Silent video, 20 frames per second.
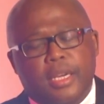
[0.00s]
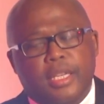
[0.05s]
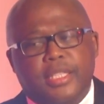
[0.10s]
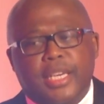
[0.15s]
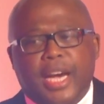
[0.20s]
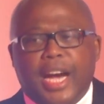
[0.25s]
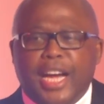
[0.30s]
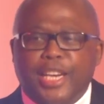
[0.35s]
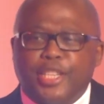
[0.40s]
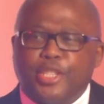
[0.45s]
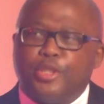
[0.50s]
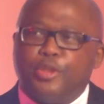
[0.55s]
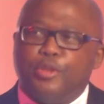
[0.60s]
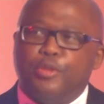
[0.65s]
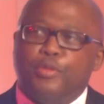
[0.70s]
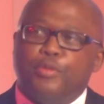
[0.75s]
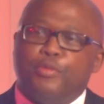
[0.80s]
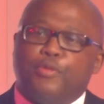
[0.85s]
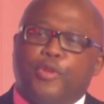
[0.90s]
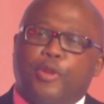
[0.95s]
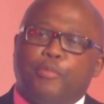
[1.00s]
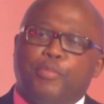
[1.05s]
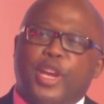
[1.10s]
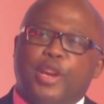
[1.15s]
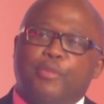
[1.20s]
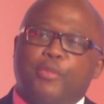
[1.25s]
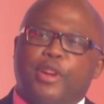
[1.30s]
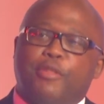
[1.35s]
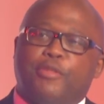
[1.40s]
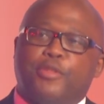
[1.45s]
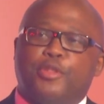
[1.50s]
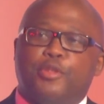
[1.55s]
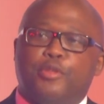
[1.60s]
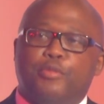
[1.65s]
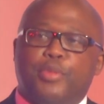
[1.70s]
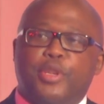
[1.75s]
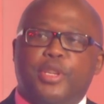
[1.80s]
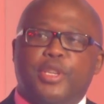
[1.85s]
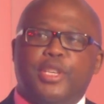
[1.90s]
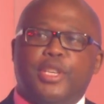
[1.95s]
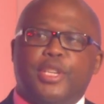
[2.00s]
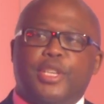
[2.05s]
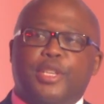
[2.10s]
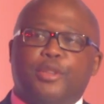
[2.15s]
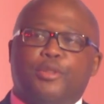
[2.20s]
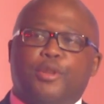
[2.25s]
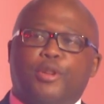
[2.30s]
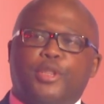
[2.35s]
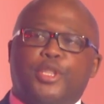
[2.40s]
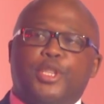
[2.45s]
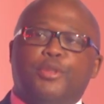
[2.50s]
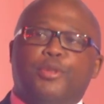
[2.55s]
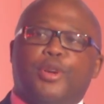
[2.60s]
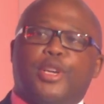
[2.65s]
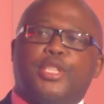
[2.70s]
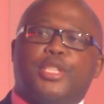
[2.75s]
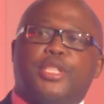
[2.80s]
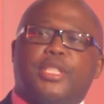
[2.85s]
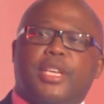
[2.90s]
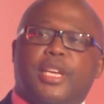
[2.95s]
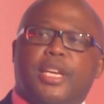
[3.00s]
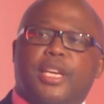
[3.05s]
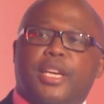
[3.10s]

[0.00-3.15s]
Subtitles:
It's hard for BMF to be in continuous